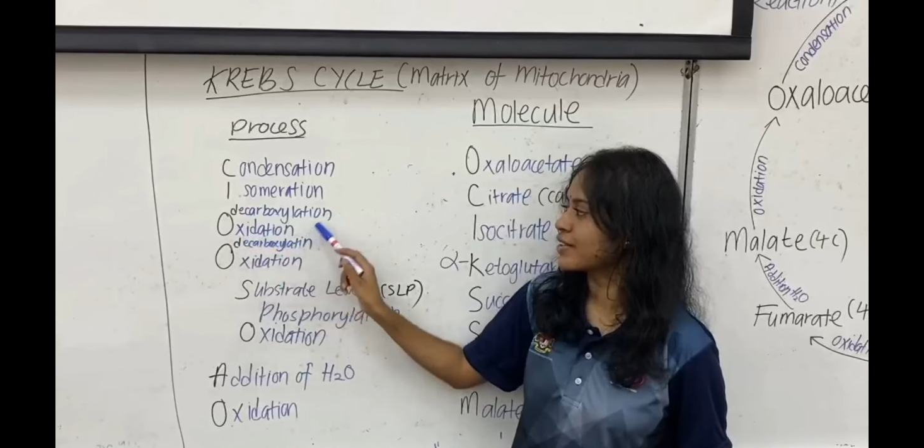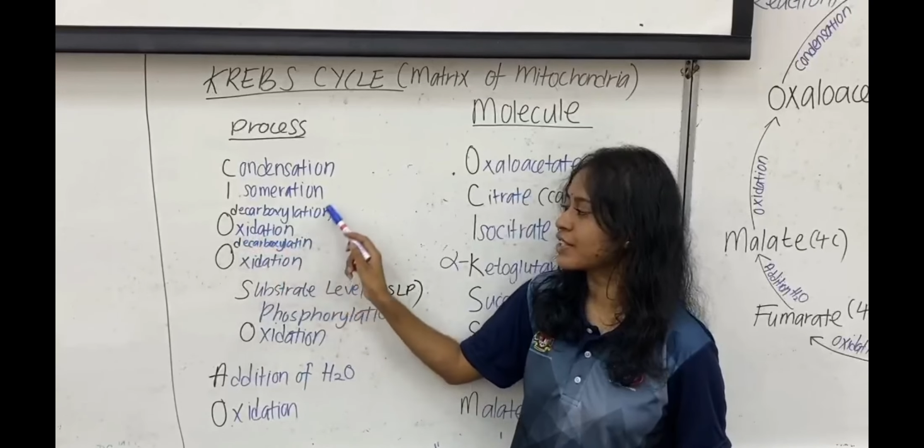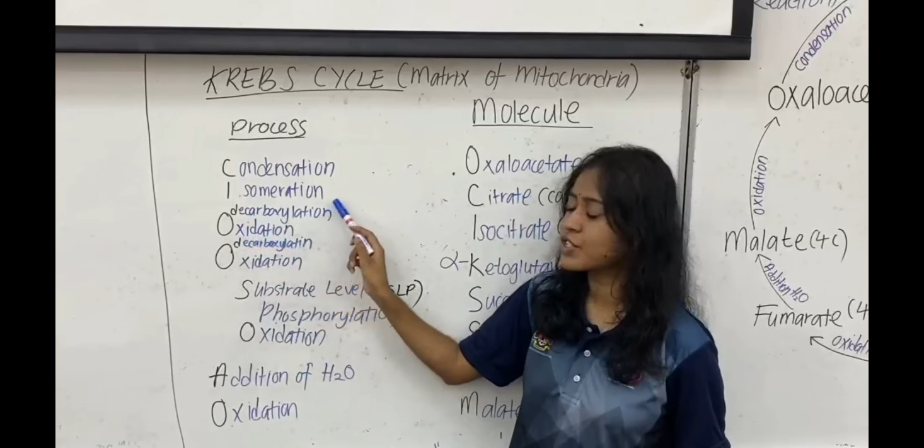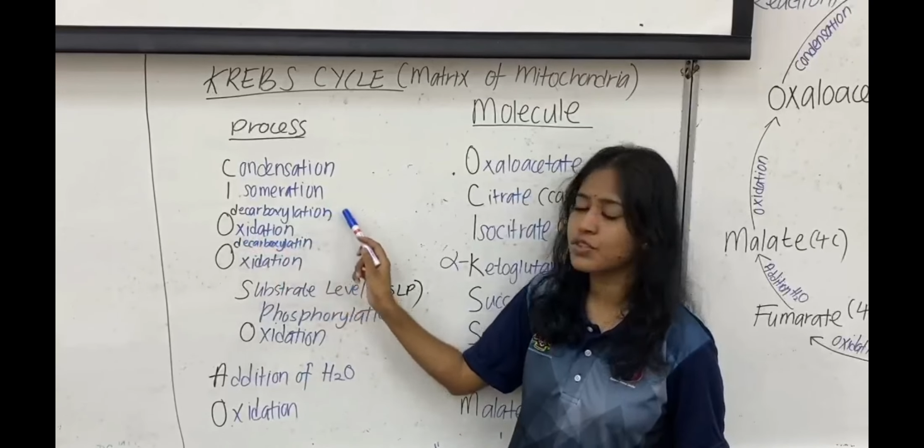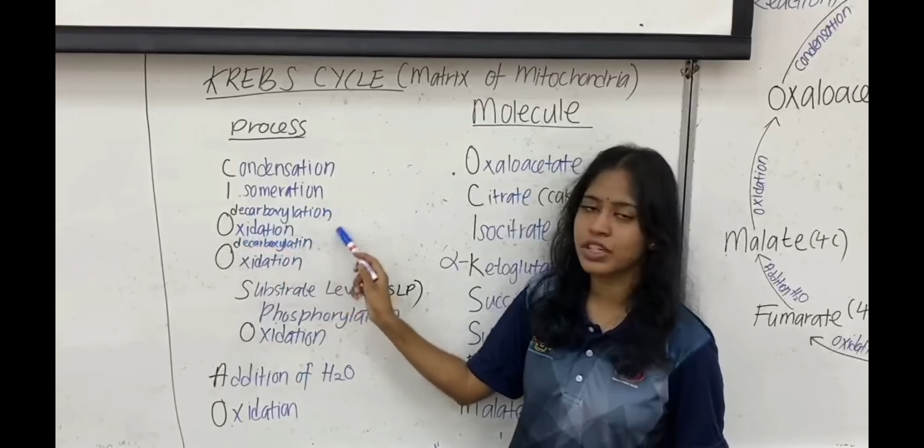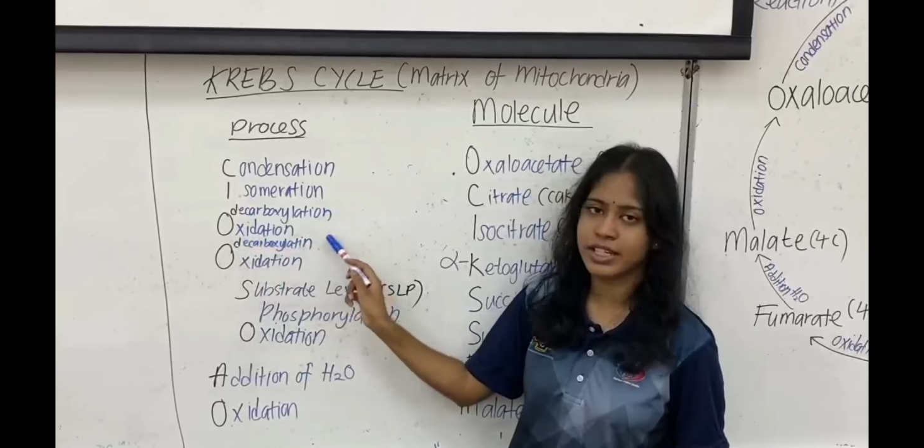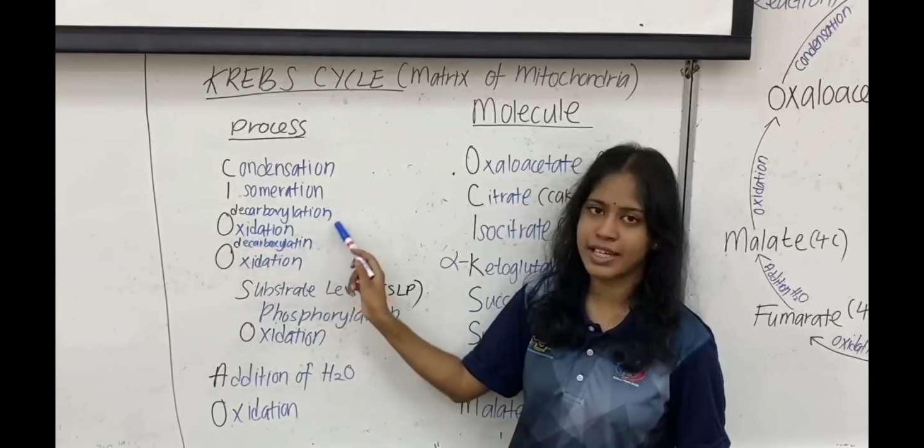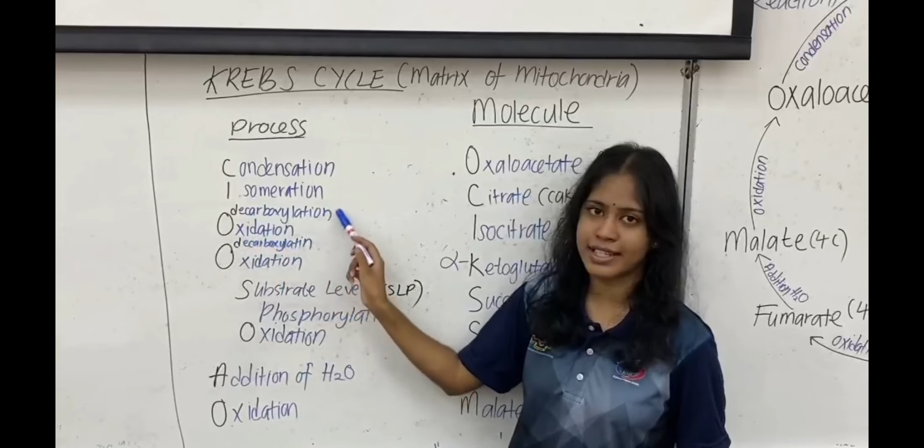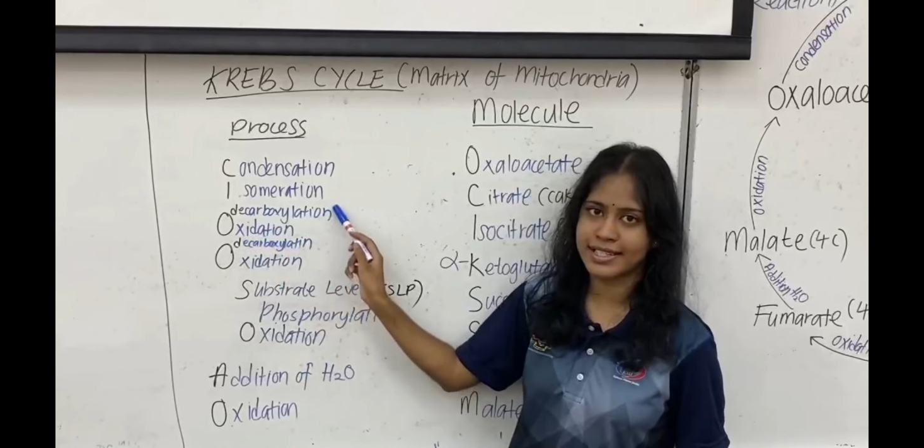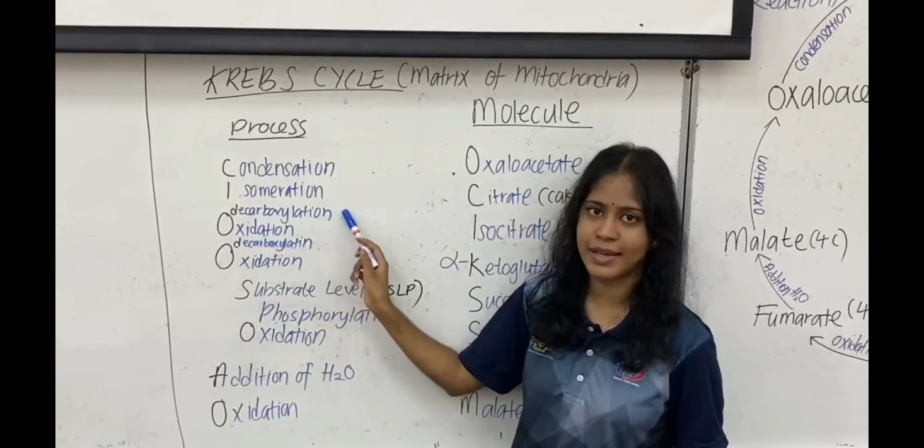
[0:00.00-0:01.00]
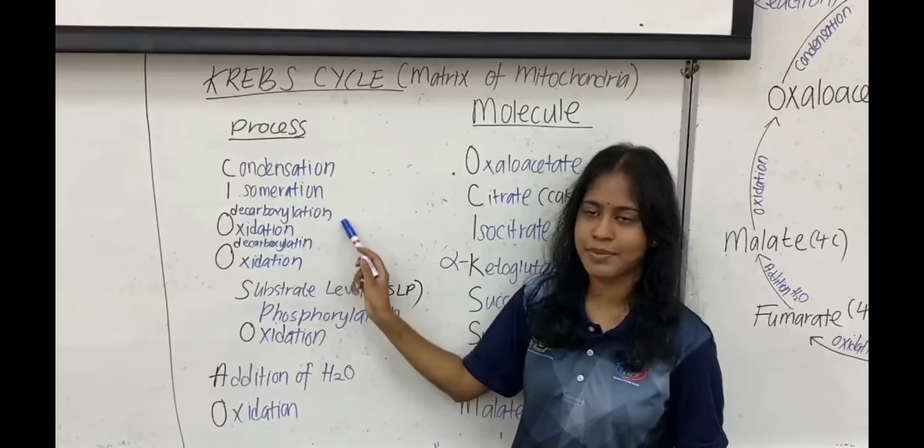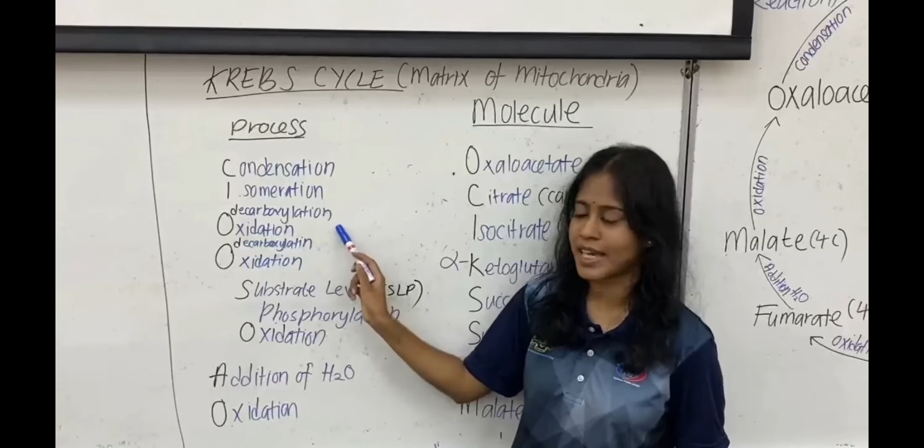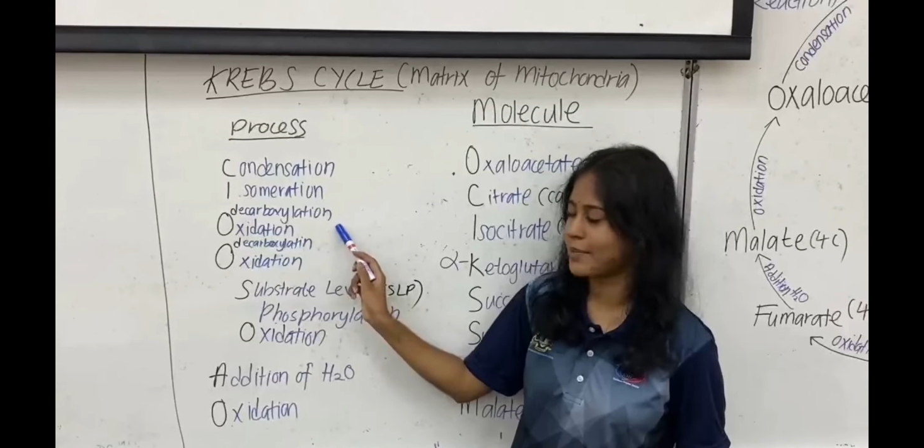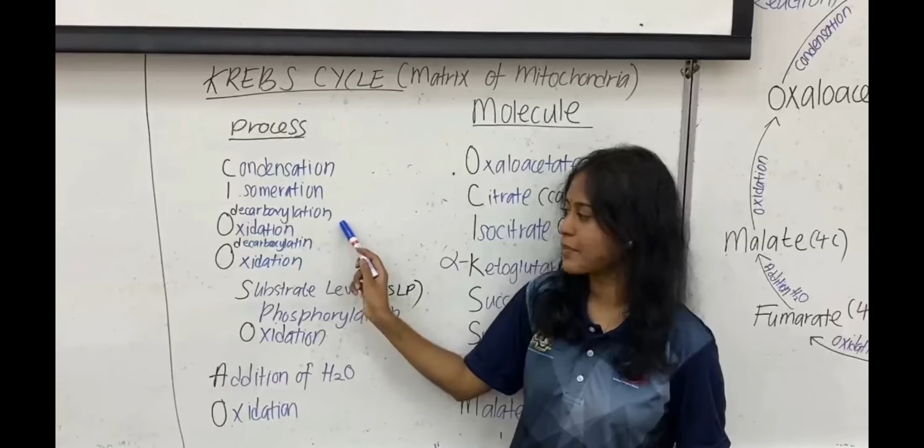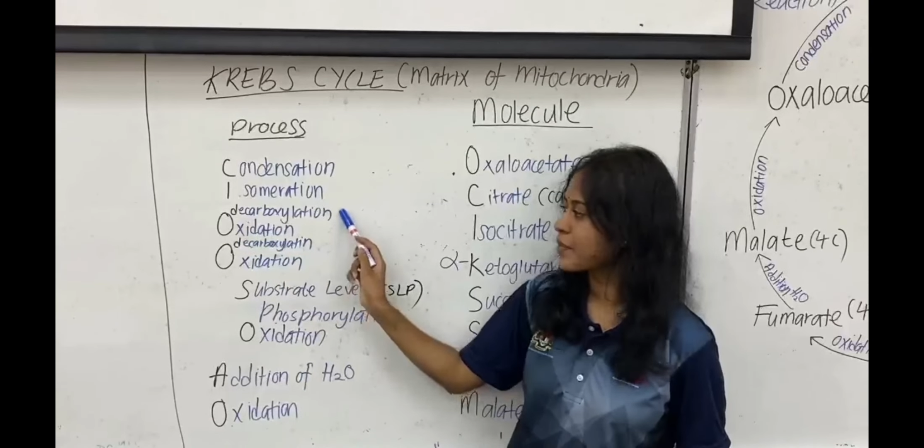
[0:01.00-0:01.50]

These two occur at the same time.